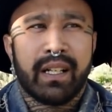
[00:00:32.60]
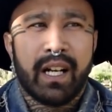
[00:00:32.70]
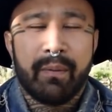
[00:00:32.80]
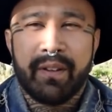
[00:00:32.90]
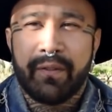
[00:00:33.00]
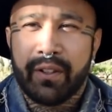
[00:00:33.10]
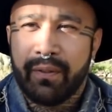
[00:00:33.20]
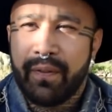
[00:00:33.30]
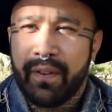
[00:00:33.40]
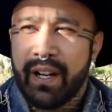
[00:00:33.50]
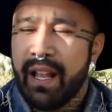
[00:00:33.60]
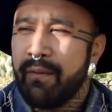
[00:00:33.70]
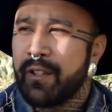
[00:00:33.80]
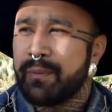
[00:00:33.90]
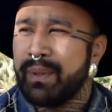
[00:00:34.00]
I mean, for
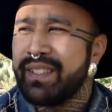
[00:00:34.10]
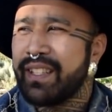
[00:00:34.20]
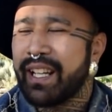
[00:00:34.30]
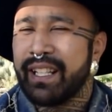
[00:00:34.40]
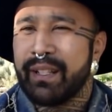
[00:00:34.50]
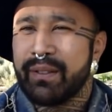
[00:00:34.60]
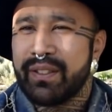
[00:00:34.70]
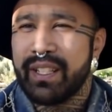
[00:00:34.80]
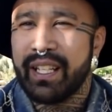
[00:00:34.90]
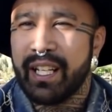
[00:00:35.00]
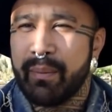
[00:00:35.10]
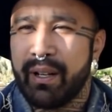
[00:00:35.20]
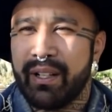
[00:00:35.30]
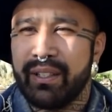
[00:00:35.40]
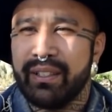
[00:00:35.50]
a split second, I was thinking
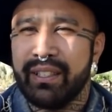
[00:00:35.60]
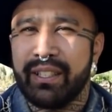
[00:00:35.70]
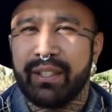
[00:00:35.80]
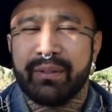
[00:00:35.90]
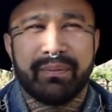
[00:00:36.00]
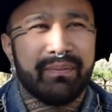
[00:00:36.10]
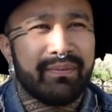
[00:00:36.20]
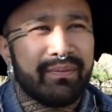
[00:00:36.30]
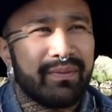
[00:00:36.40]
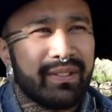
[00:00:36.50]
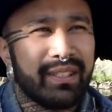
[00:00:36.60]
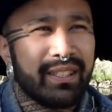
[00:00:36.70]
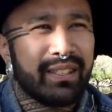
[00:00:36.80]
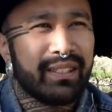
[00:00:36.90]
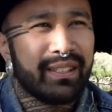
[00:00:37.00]
about, you know,
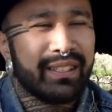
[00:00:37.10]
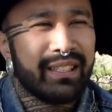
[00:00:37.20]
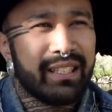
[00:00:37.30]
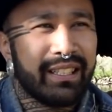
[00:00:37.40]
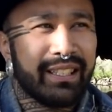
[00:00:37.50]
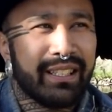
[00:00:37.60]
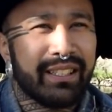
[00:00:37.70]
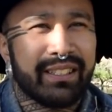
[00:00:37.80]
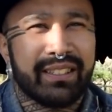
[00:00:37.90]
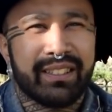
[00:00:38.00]
the